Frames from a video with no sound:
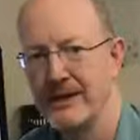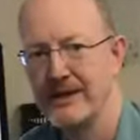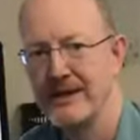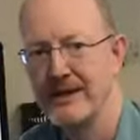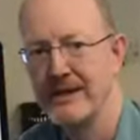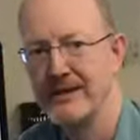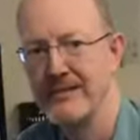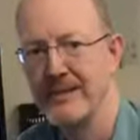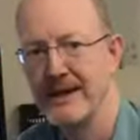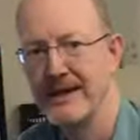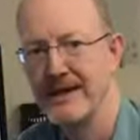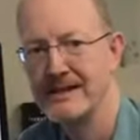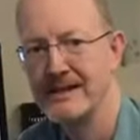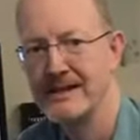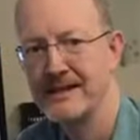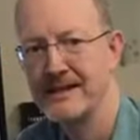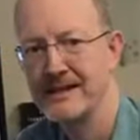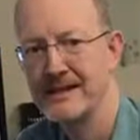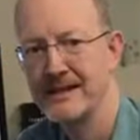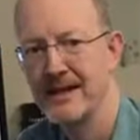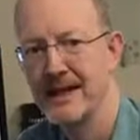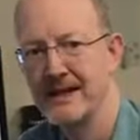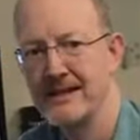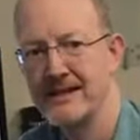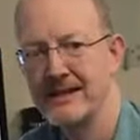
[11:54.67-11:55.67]
the maze
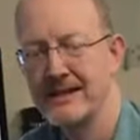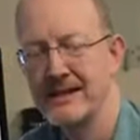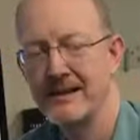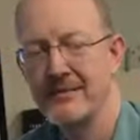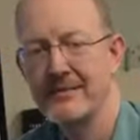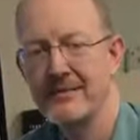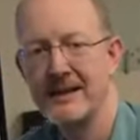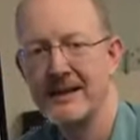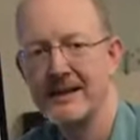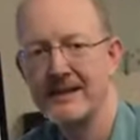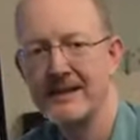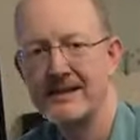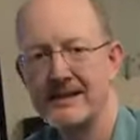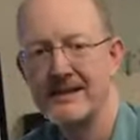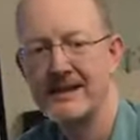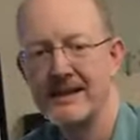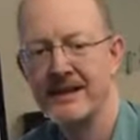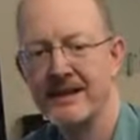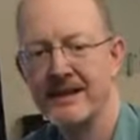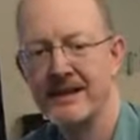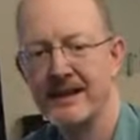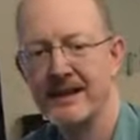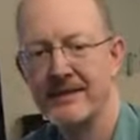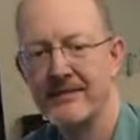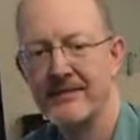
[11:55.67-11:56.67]
design, something that's going
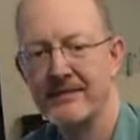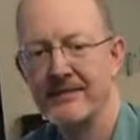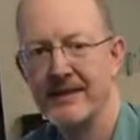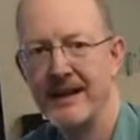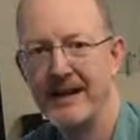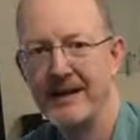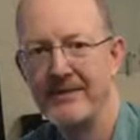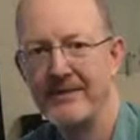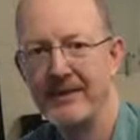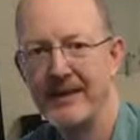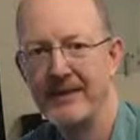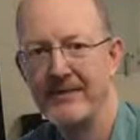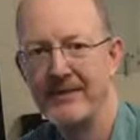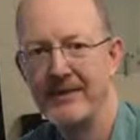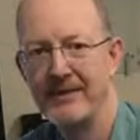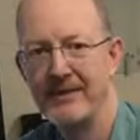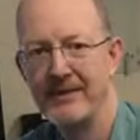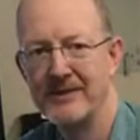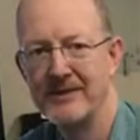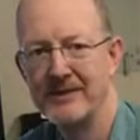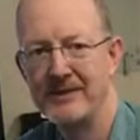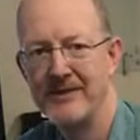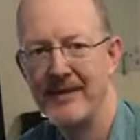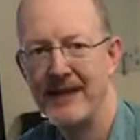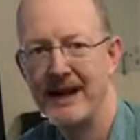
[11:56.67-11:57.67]
to make people
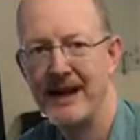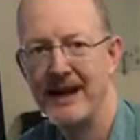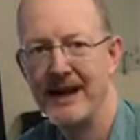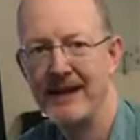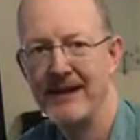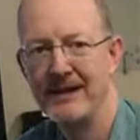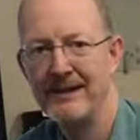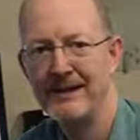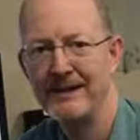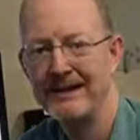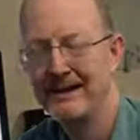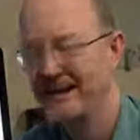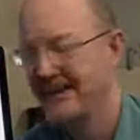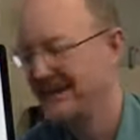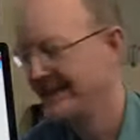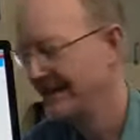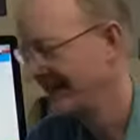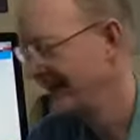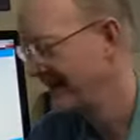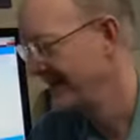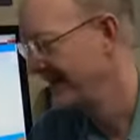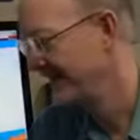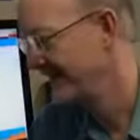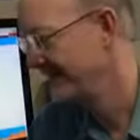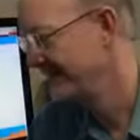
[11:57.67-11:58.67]
smile
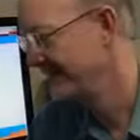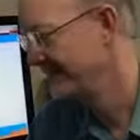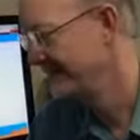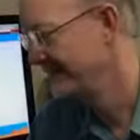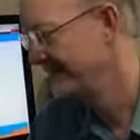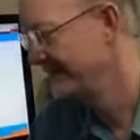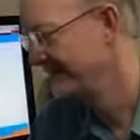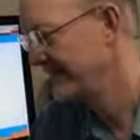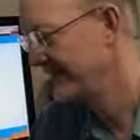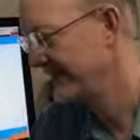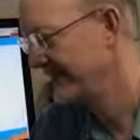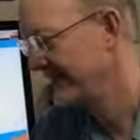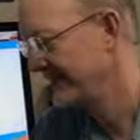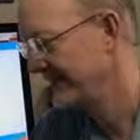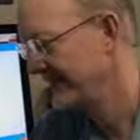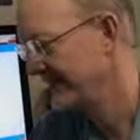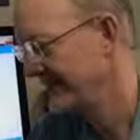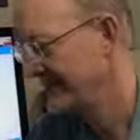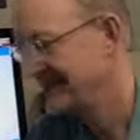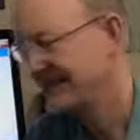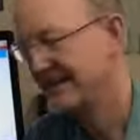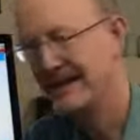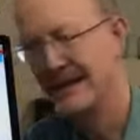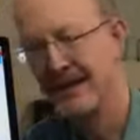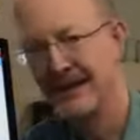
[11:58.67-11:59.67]

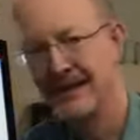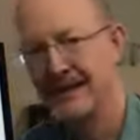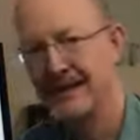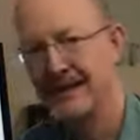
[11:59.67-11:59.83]
and